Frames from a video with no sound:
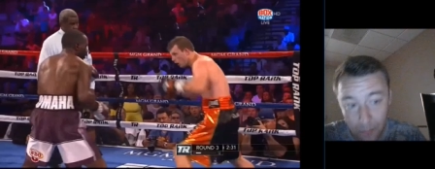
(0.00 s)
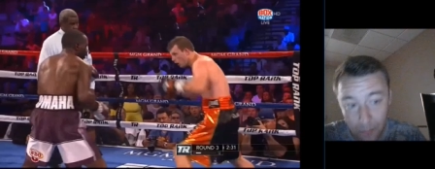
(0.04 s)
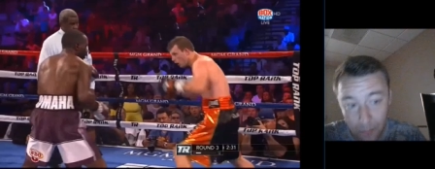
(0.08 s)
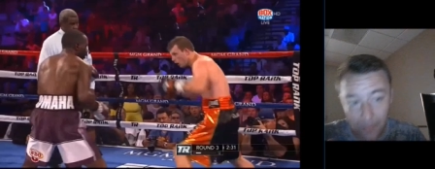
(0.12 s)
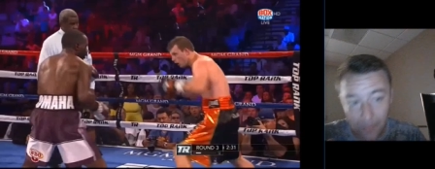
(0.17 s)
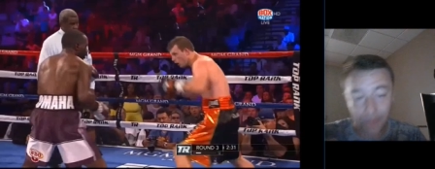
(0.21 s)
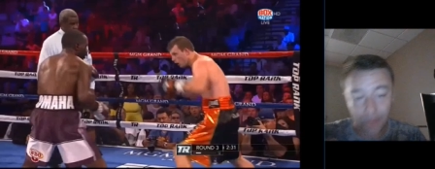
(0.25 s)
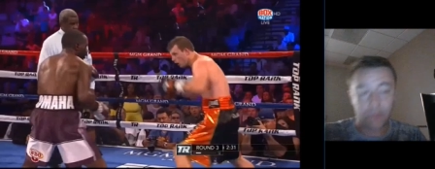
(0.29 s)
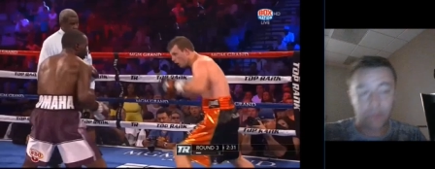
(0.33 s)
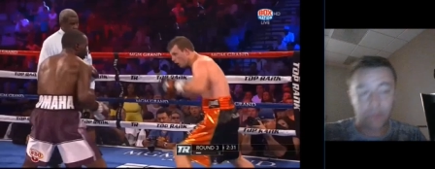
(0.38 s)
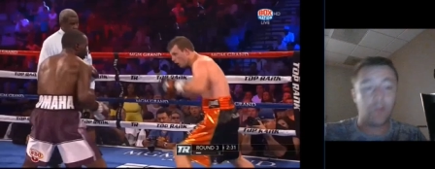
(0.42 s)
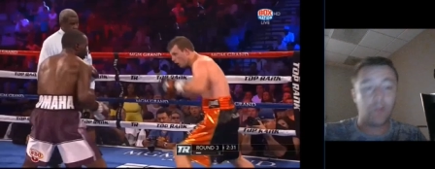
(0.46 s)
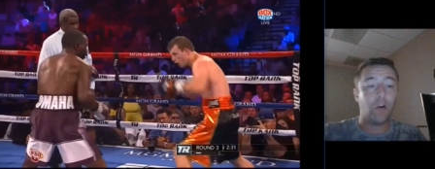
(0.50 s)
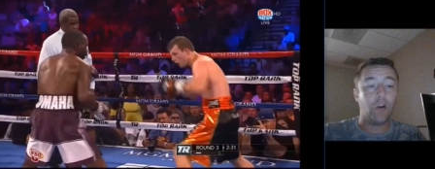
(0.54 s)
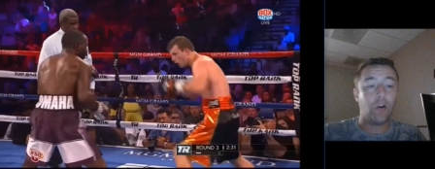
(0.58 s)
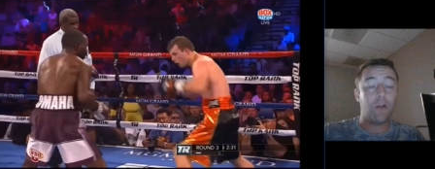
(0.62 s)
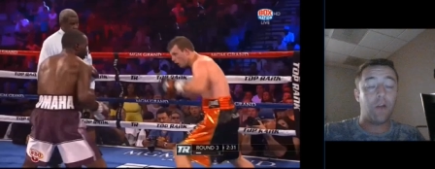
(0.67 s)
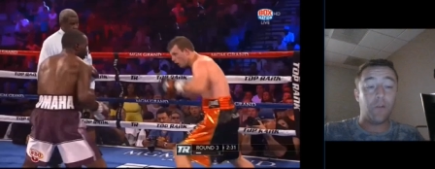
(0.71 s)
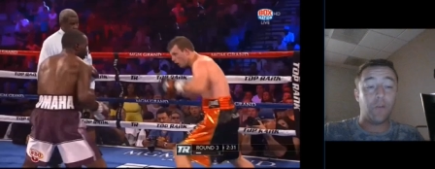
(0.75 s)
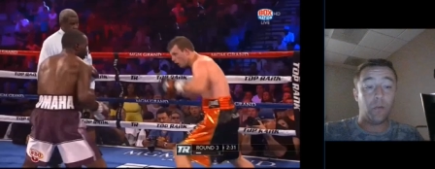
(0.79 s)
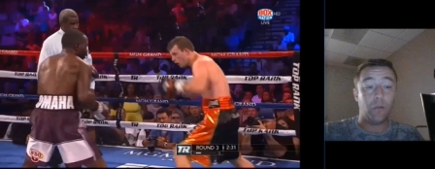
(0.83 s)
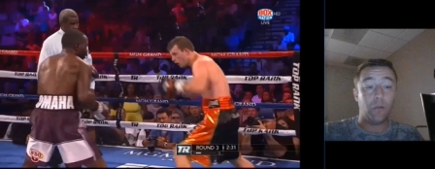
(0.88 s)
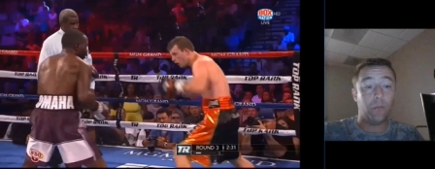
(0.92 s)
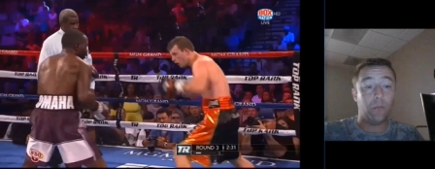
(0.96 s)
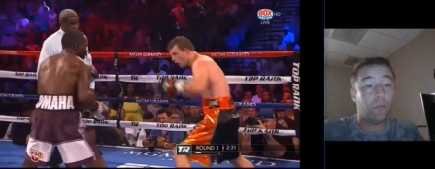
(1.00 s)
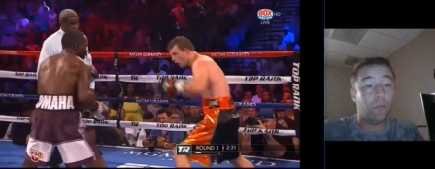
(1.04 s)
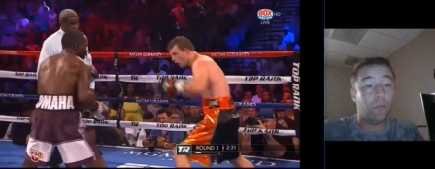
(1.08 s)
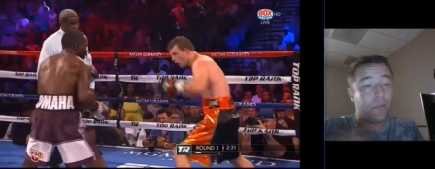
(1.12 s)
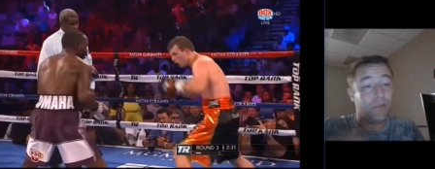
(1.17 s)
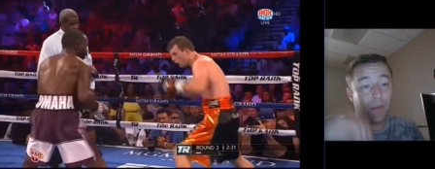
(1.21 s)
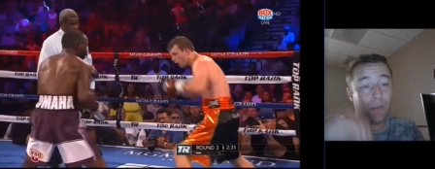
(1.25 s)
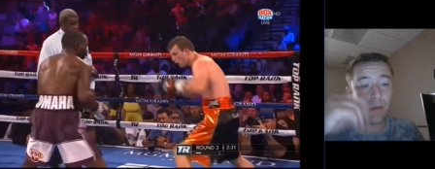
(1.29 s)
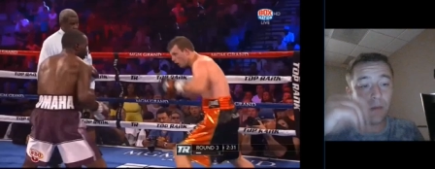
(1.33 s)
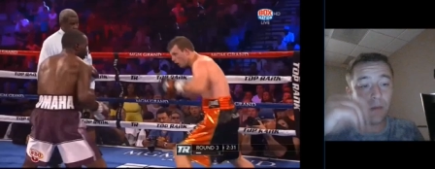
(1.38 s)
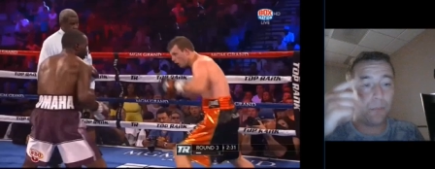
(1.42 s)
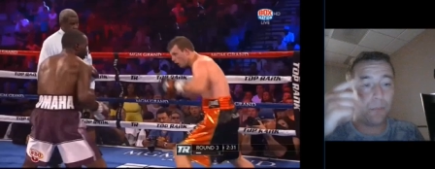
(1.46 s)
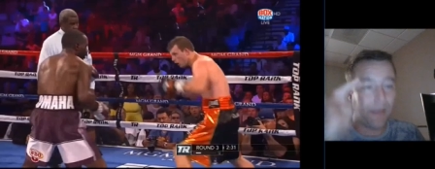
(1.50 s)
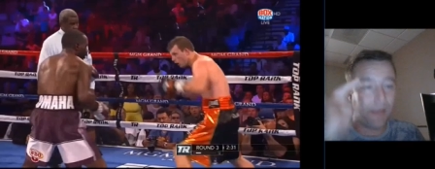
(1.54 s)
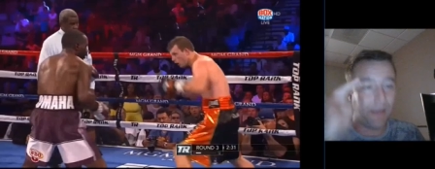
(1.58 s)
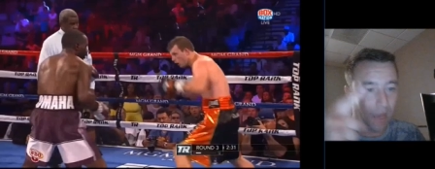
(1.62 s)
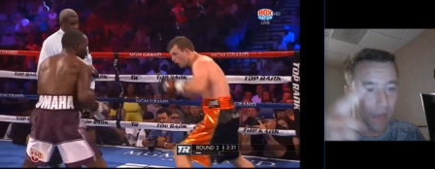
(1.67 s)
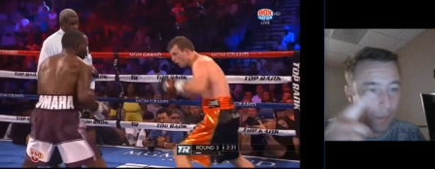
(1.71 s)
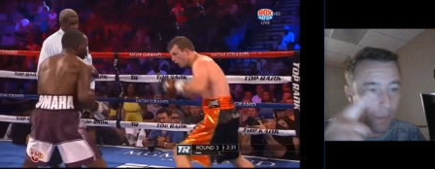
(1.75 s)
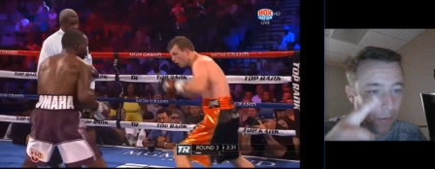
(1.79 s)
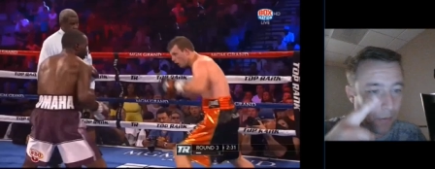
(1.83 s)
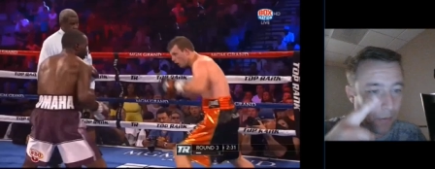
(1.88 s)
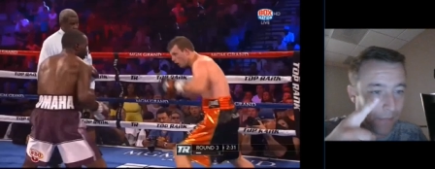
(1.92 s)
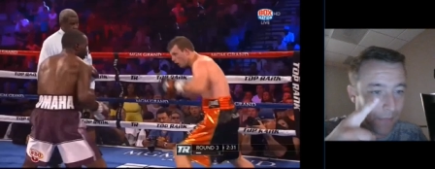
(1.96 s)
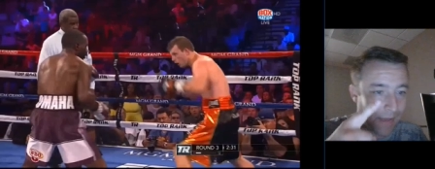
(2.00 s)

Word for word: because Crawford was able to pick up on